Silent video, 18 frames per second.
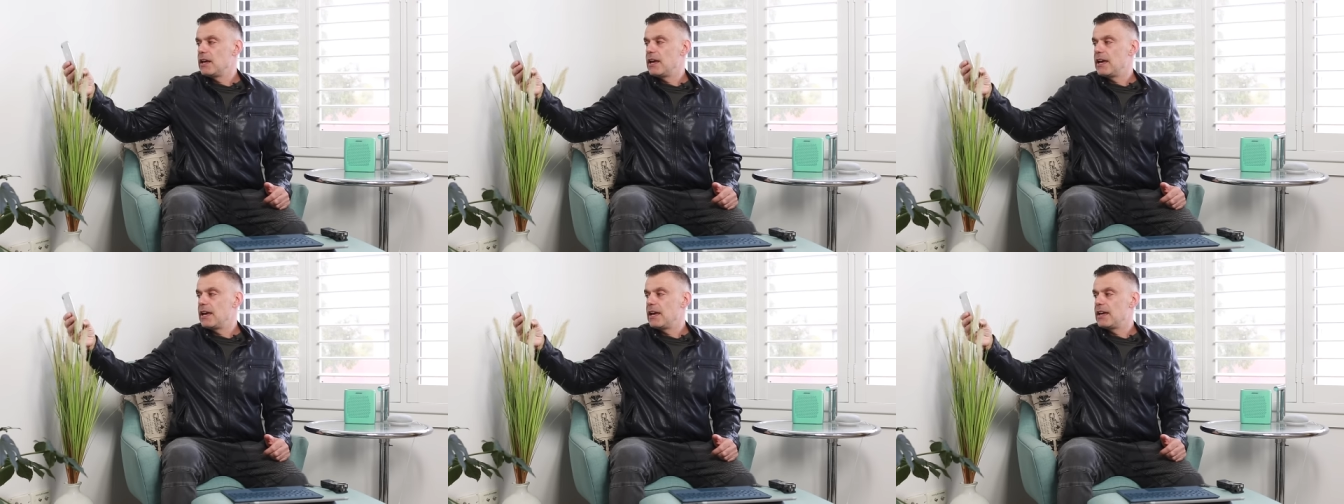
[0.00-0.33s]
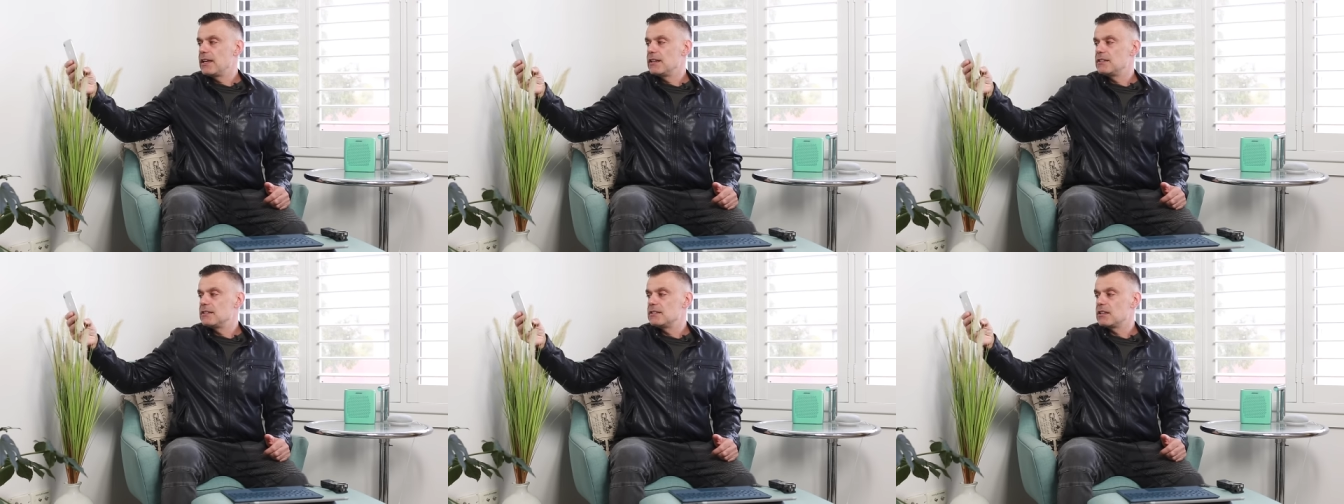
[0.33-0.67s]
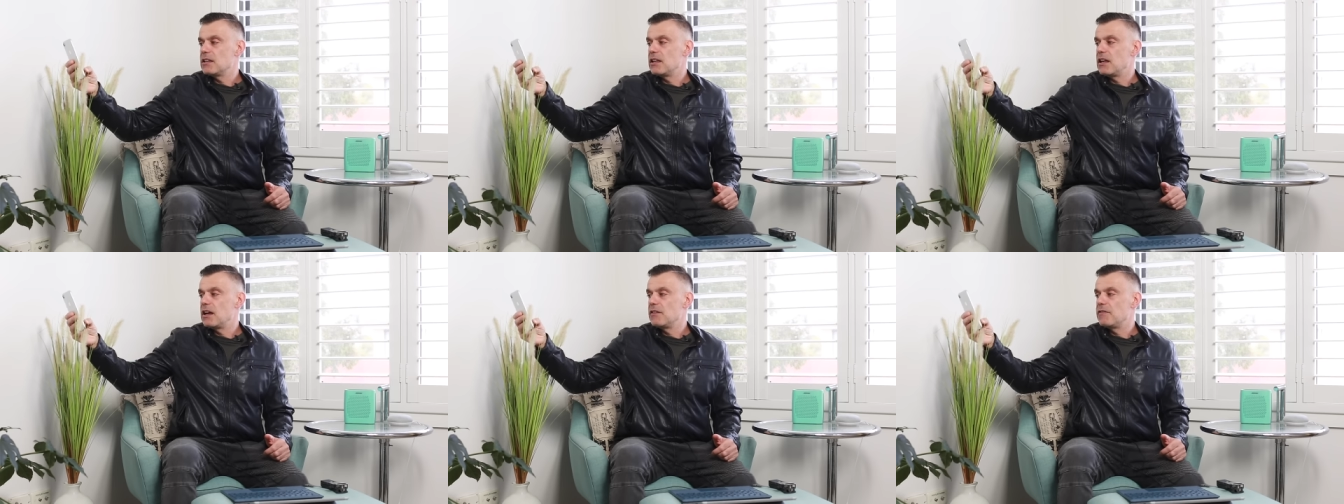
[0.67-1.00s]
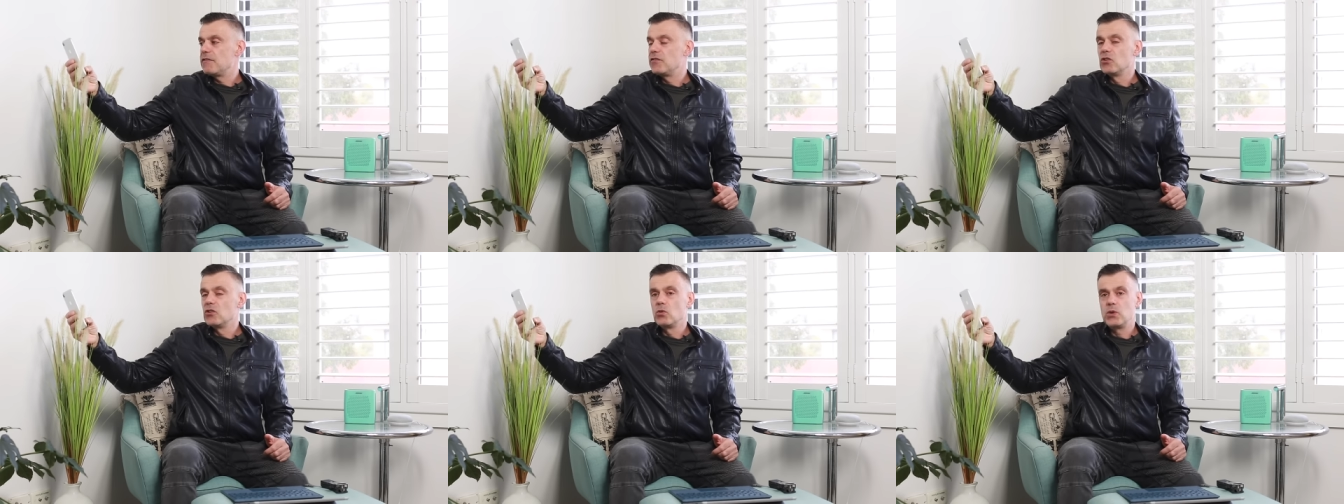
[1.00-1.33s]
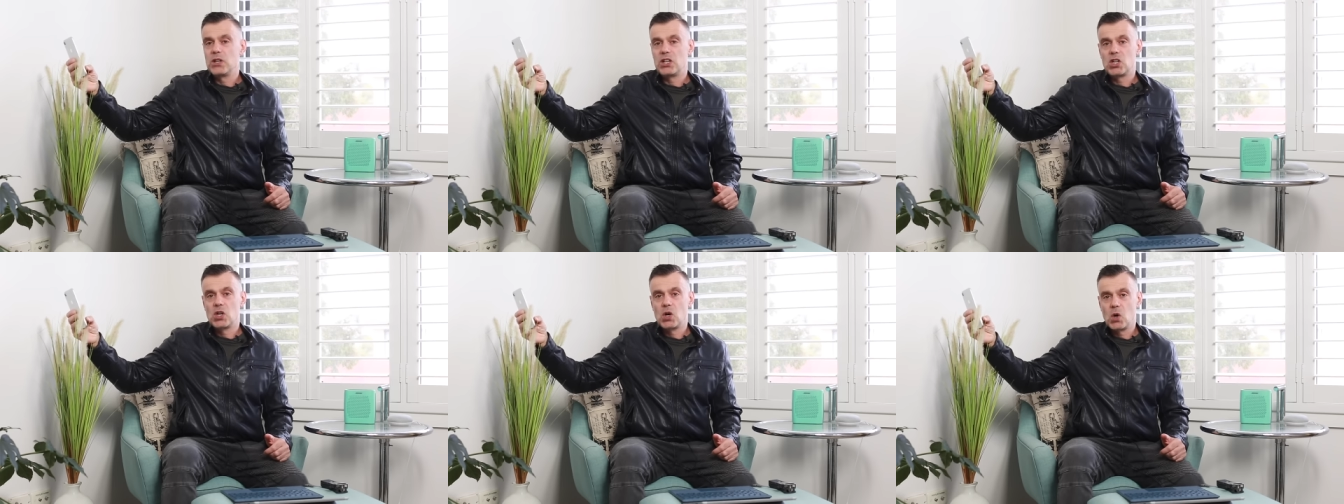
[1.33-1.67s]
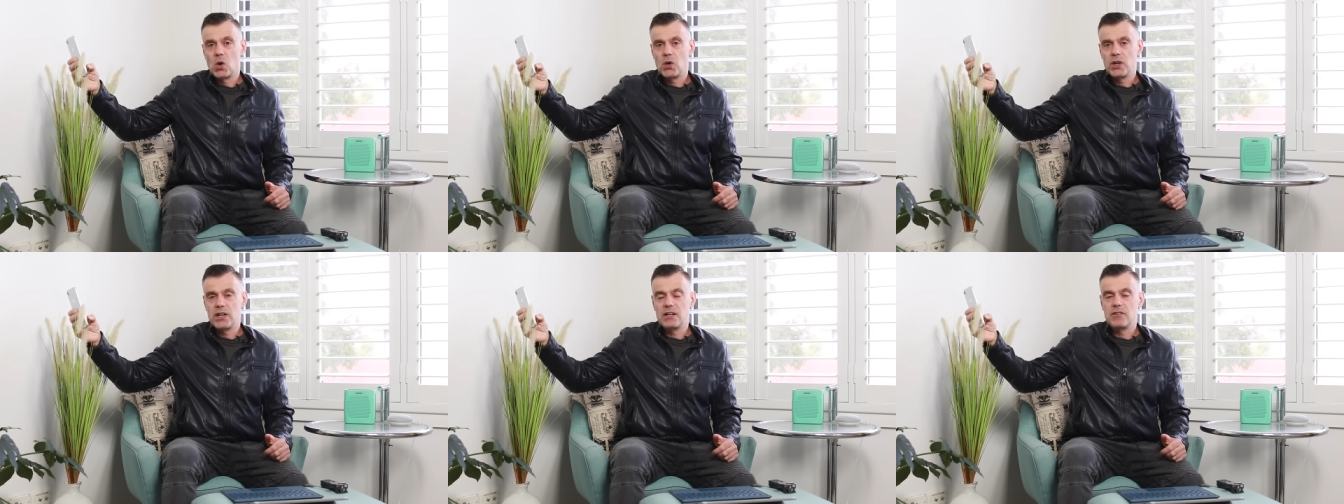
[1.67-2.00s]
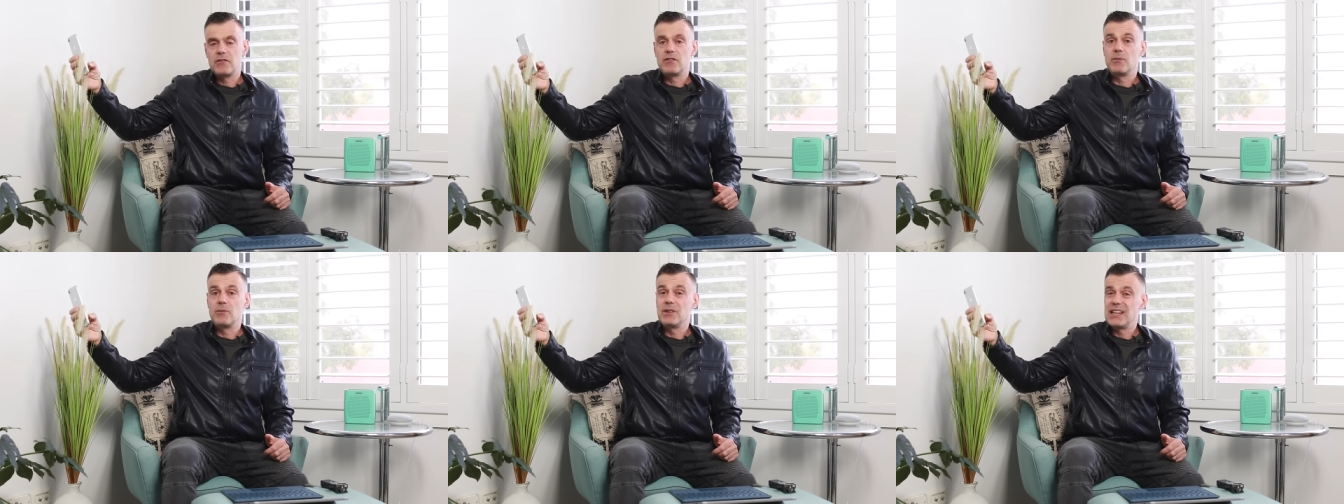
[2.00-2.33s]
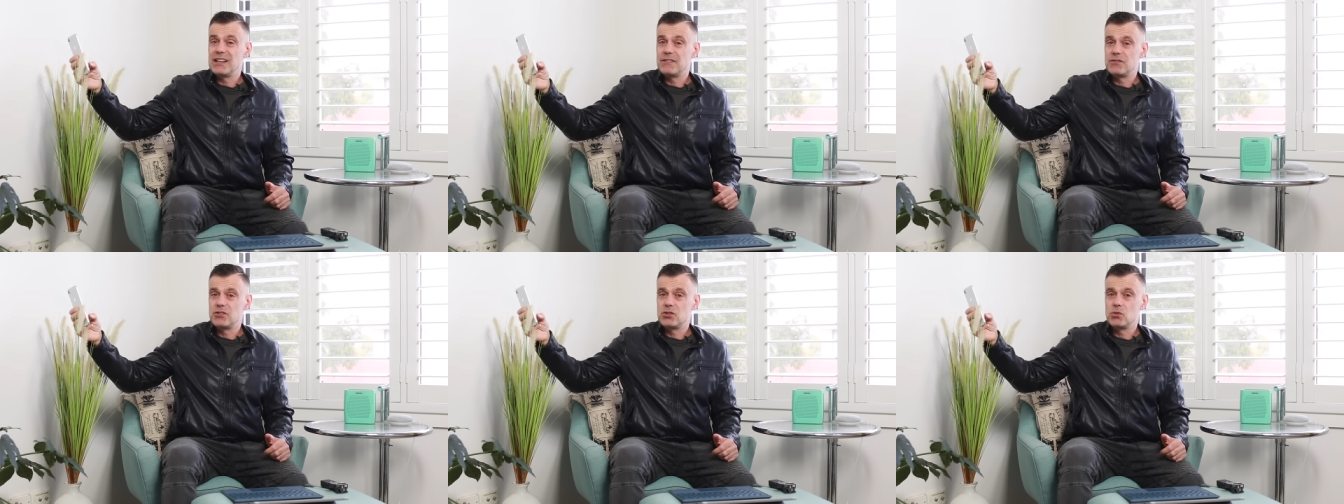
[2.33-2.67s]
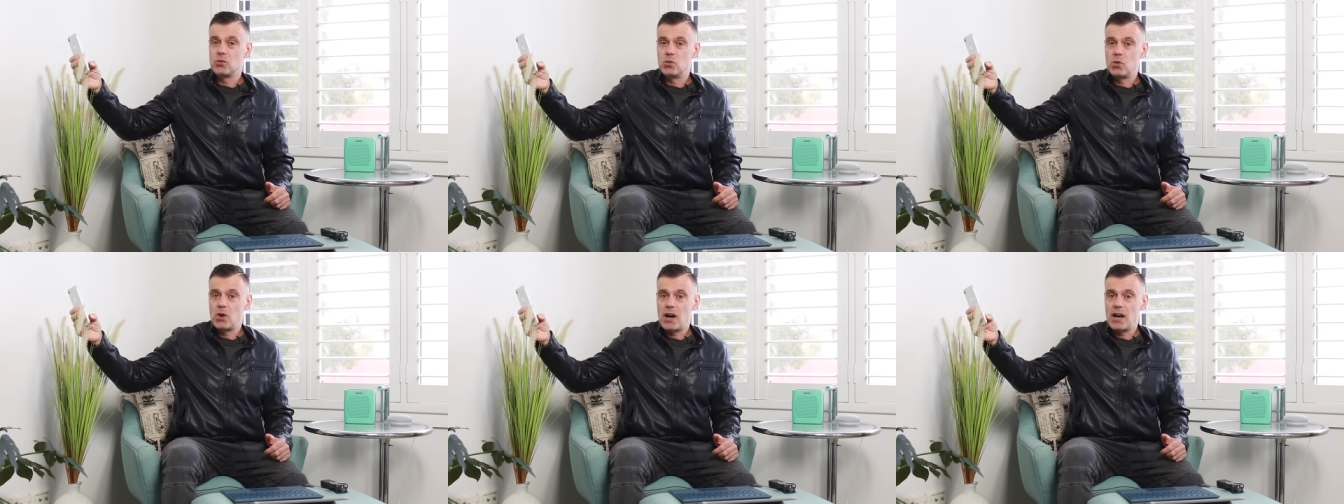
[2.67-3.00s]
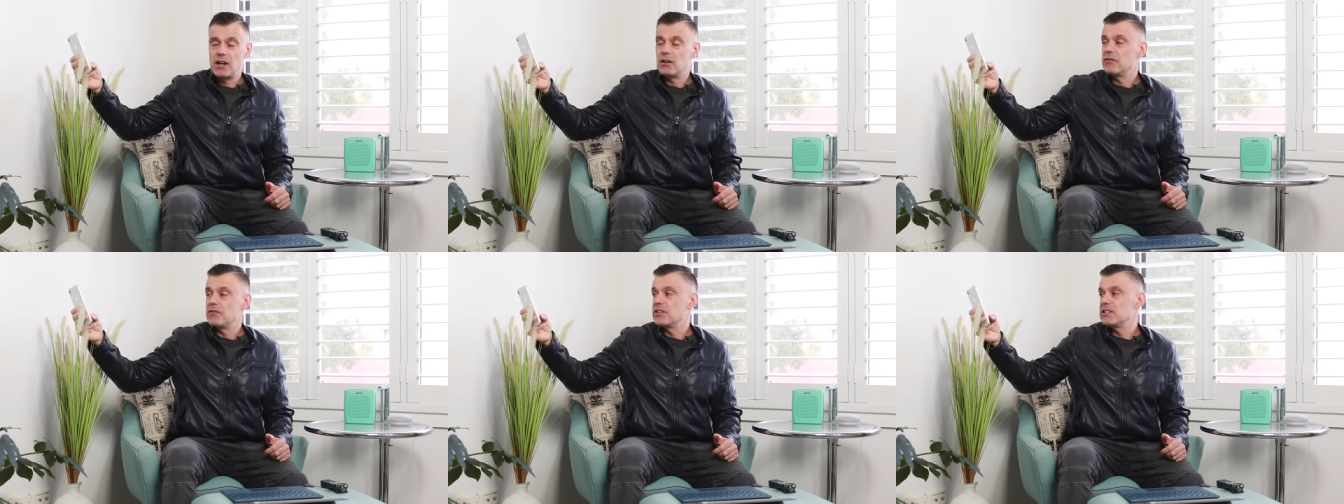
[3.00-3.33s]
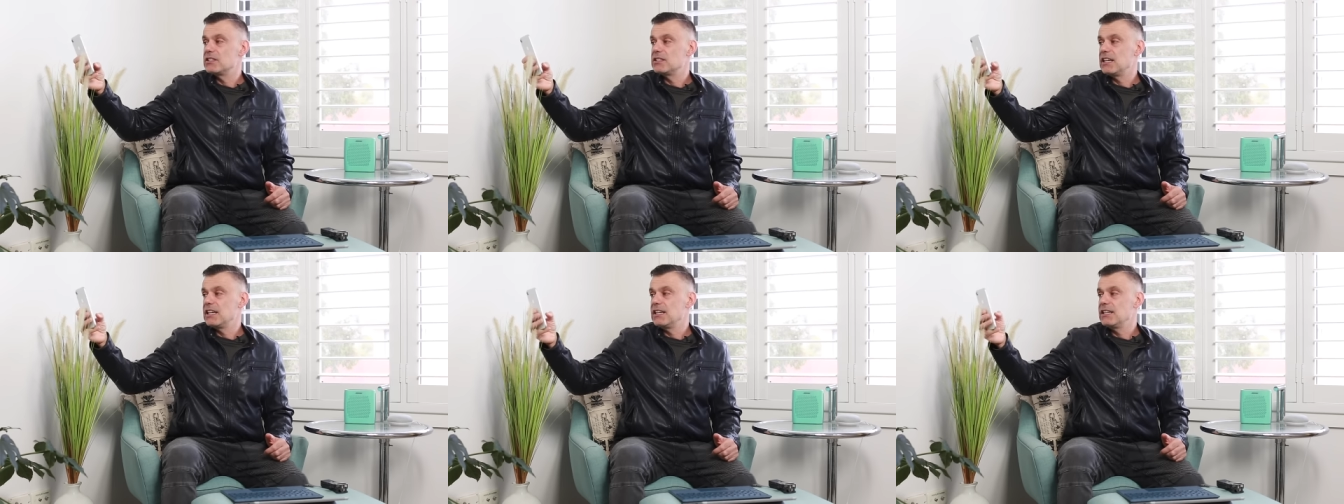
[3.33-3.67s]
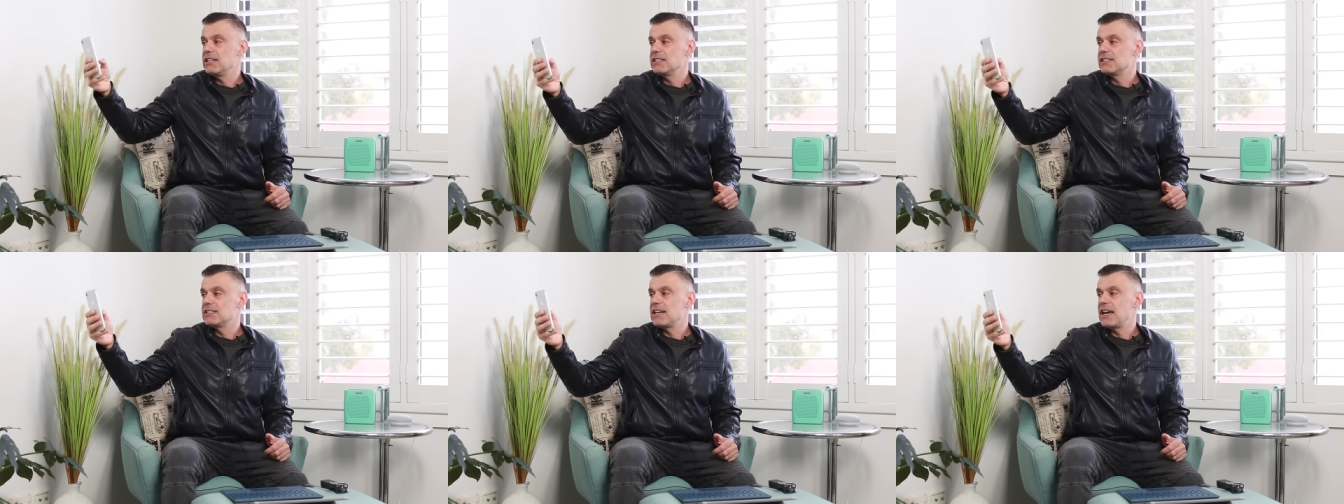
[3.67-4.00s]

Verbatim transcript: and a full recording from left to right of the scene is